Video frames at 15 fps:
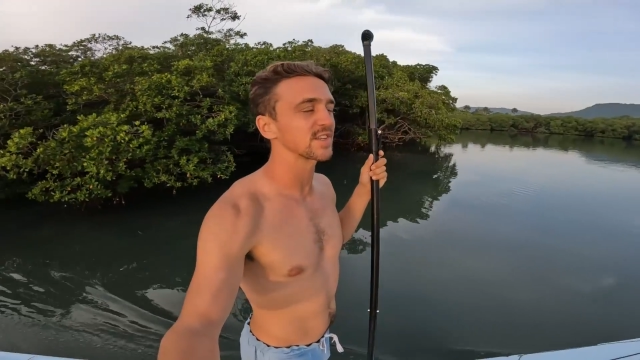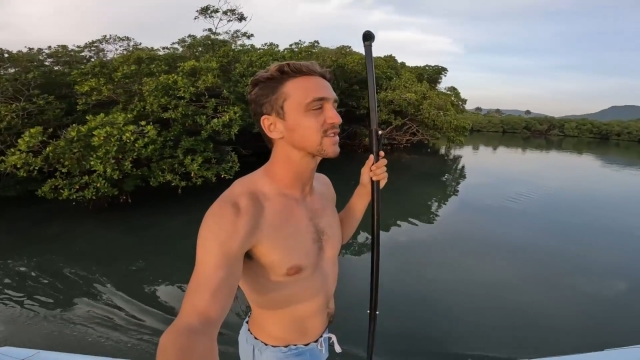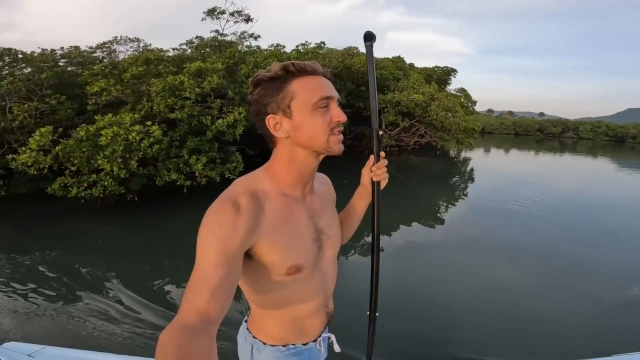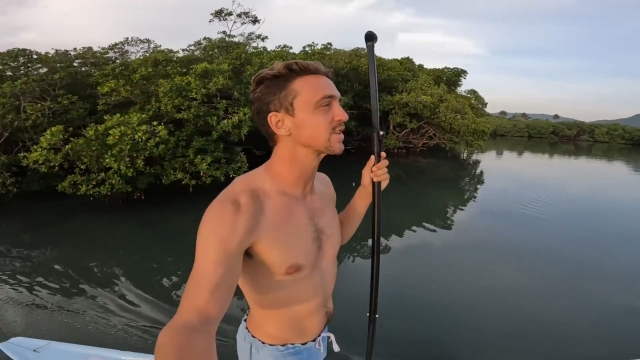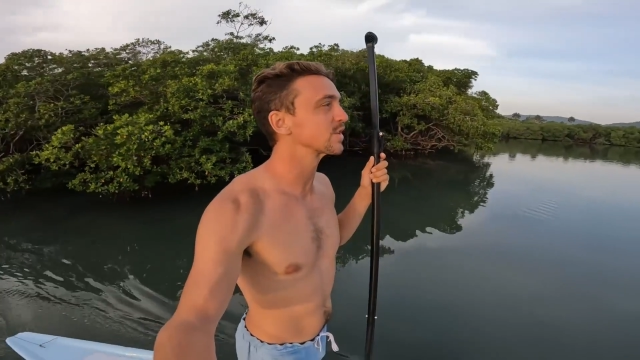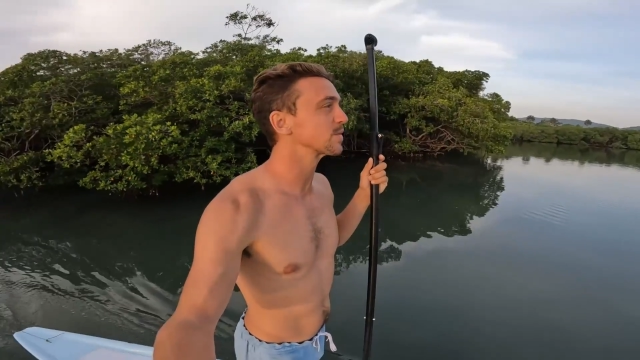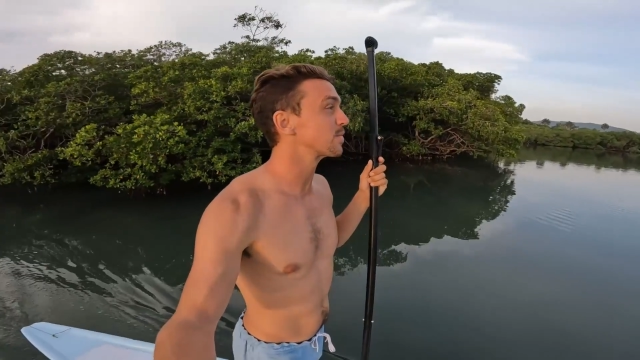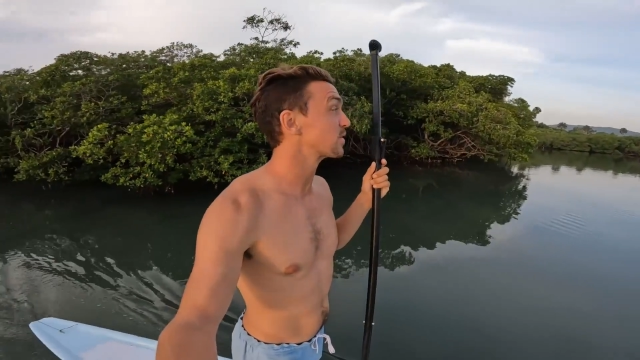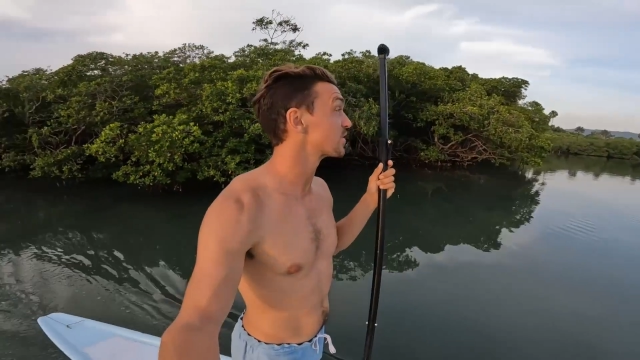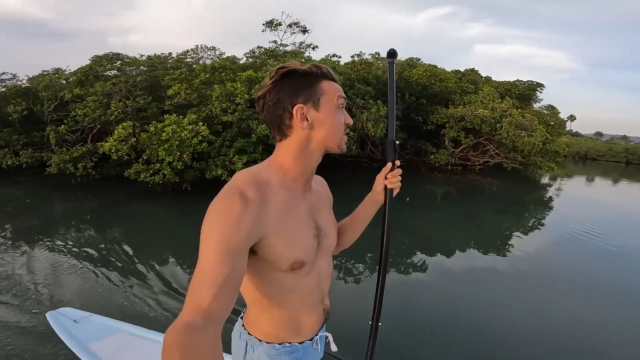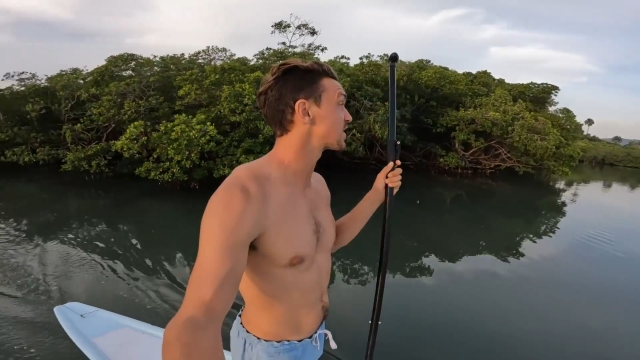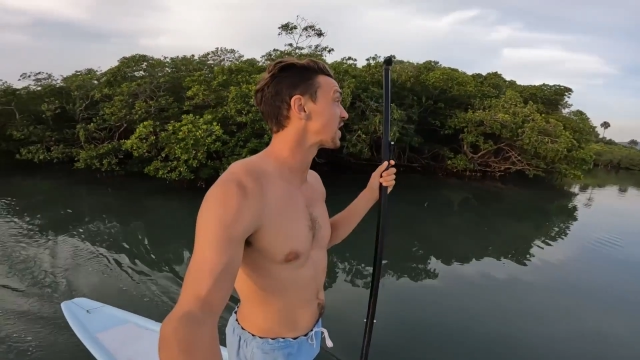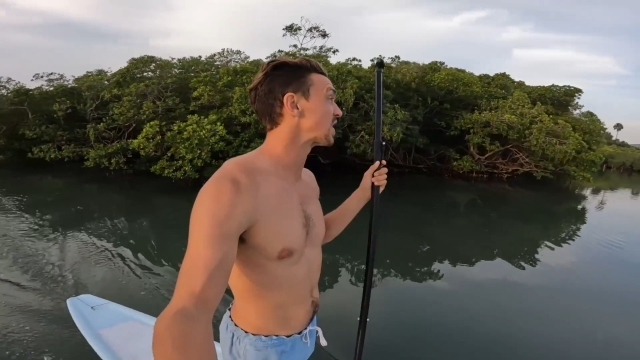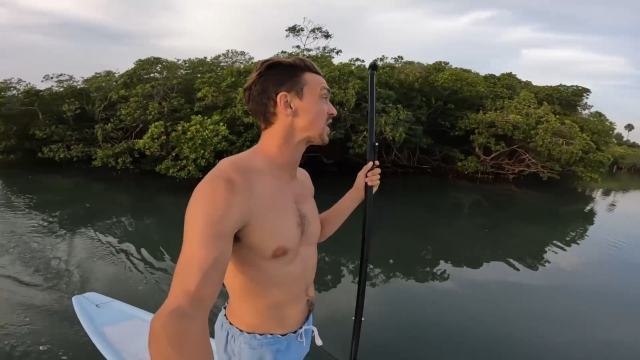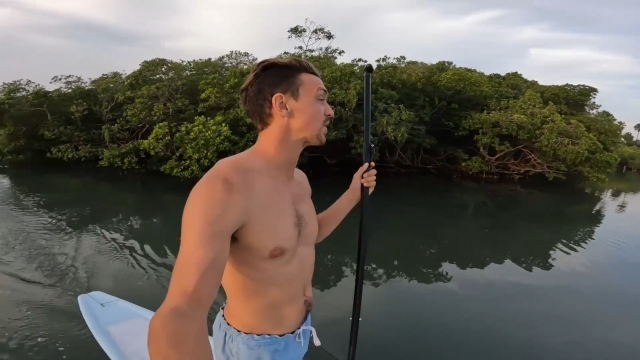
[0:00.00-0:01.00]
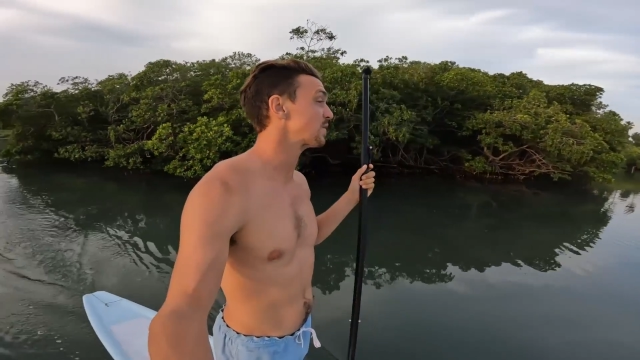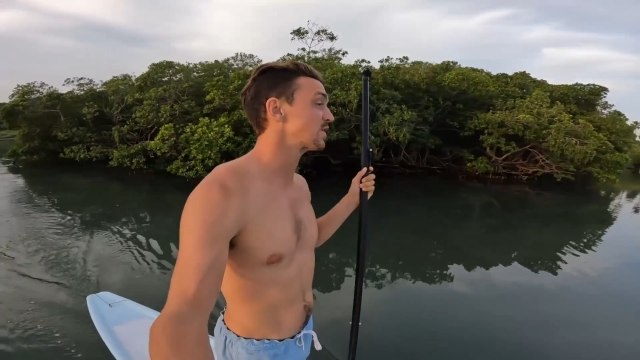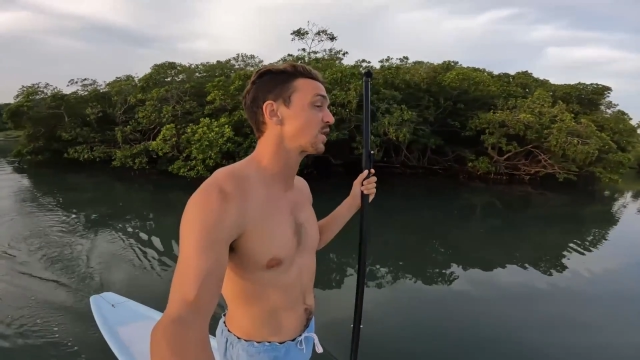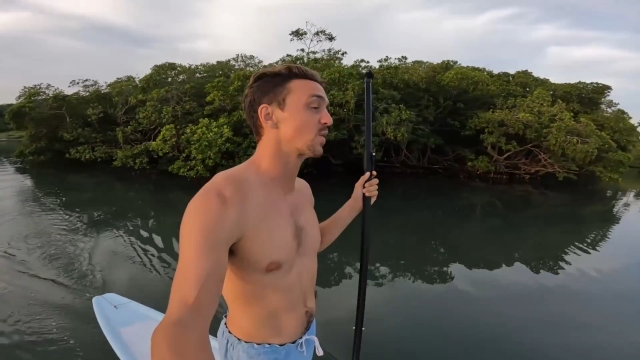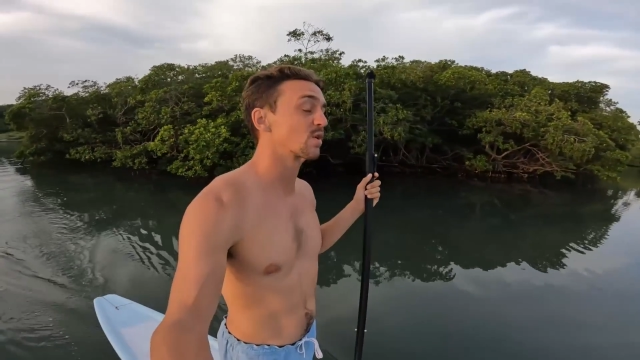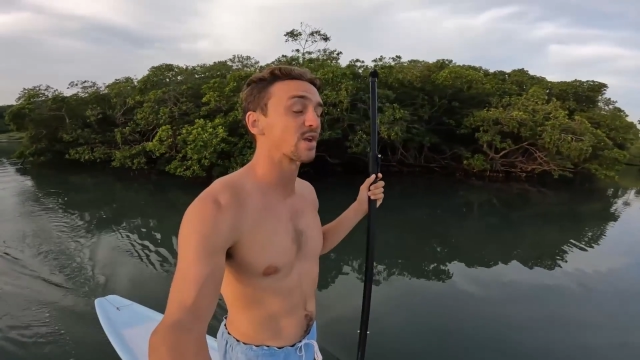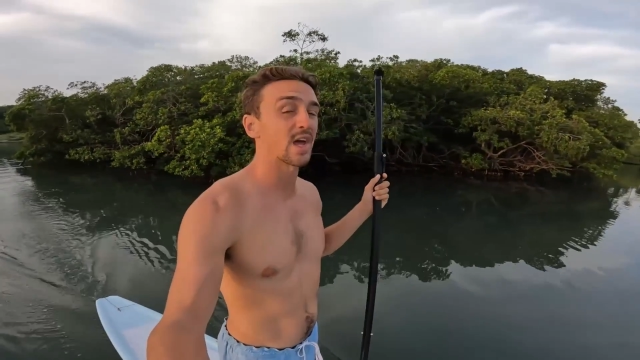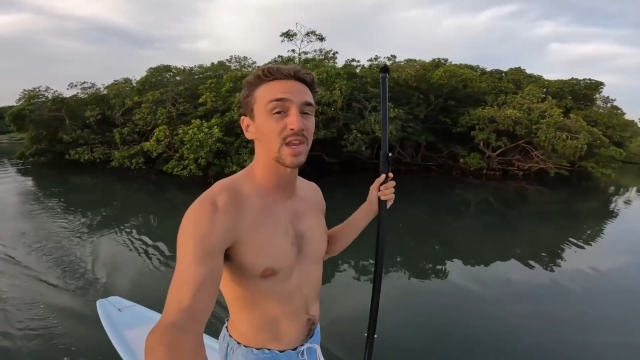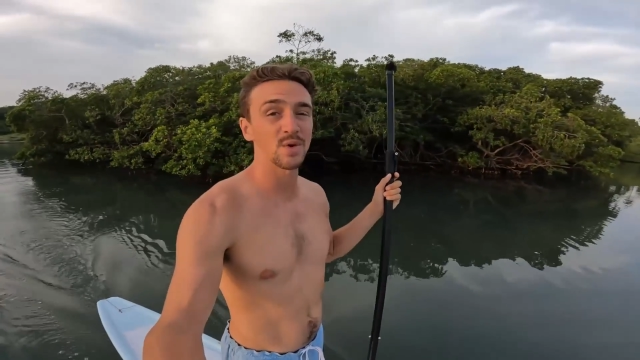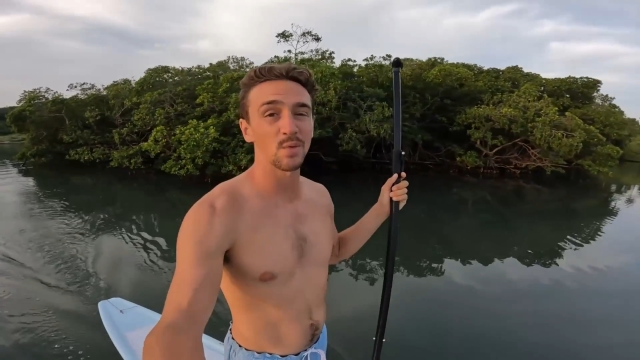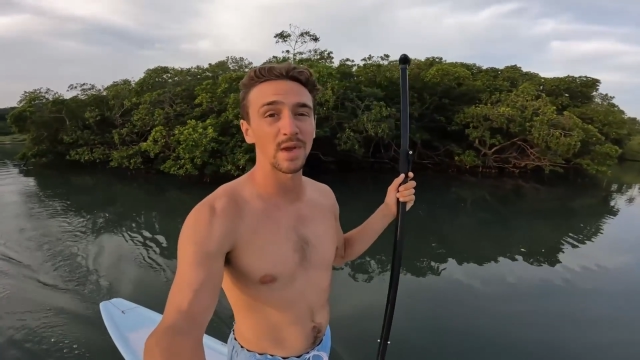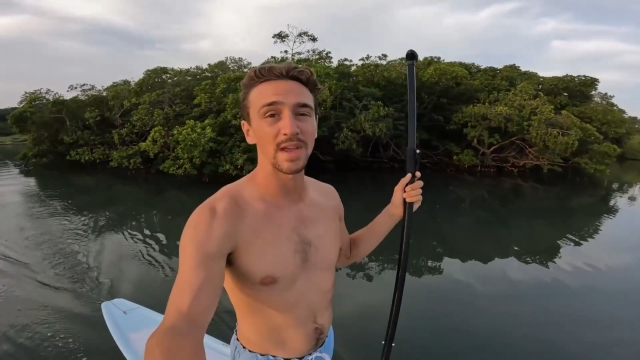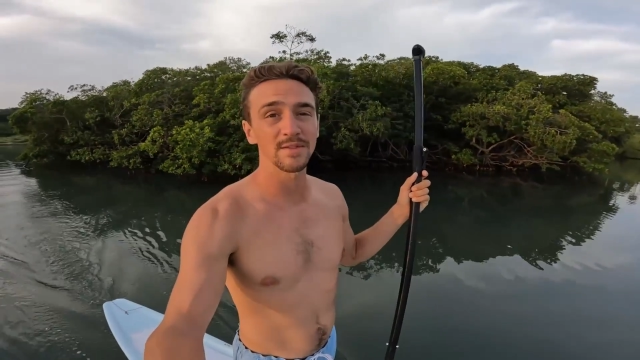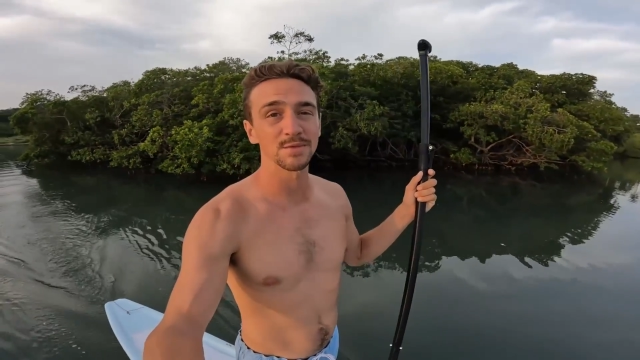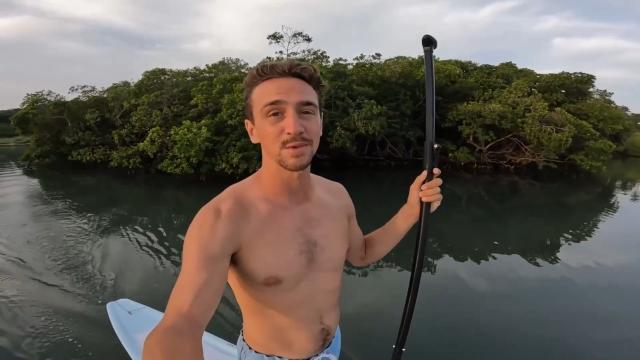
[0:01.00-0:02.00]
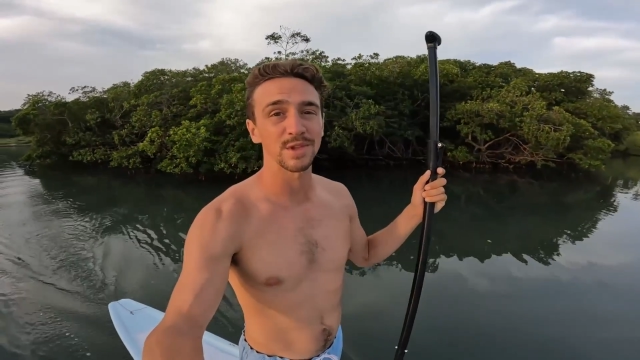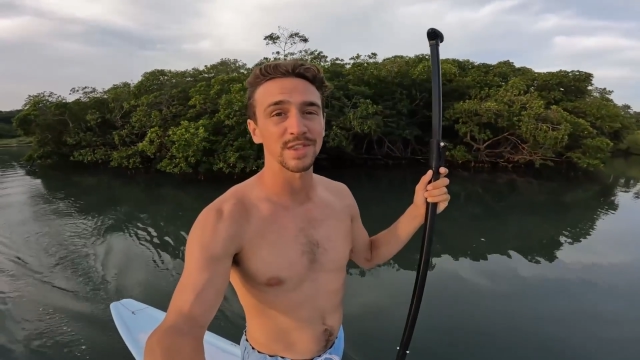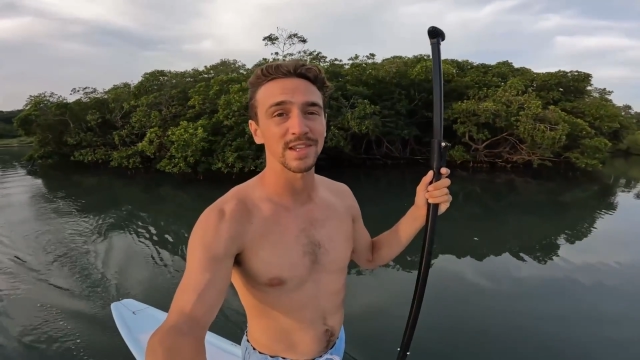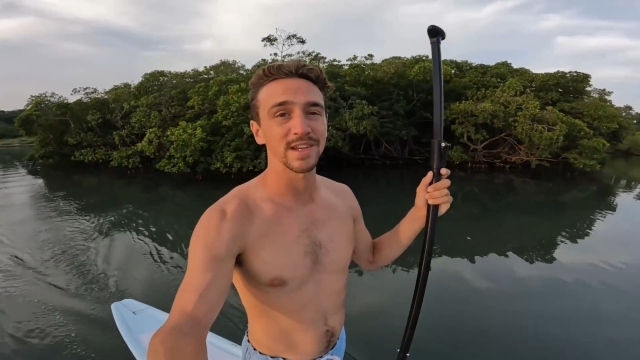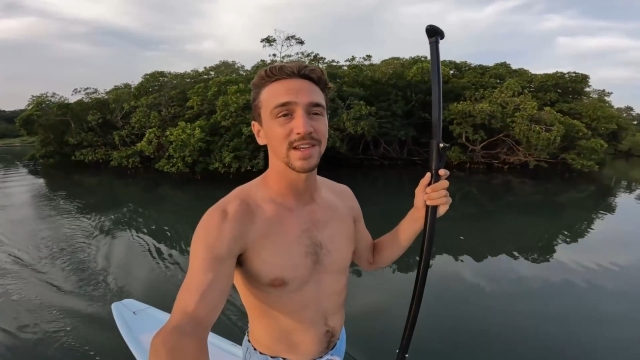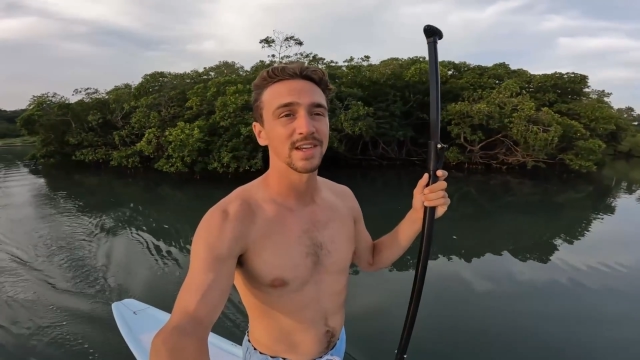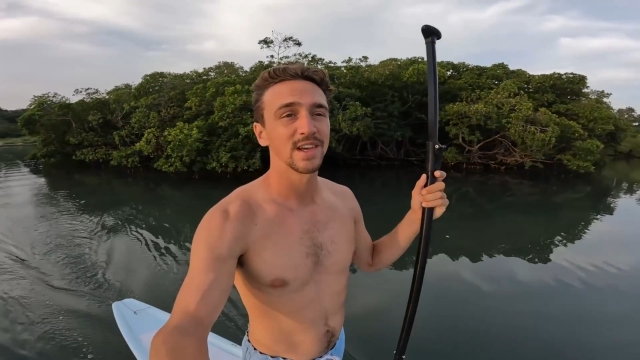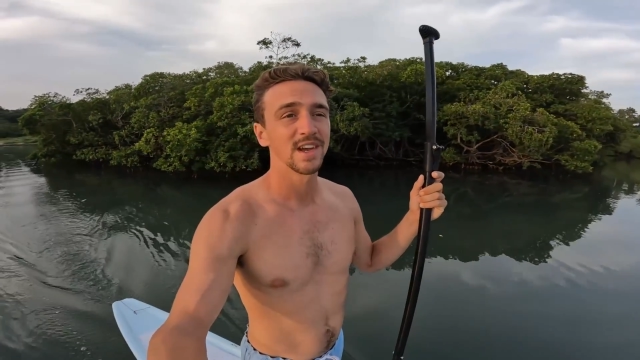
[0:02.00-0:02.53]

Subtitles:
It's a little more scary when you go into any waves with it.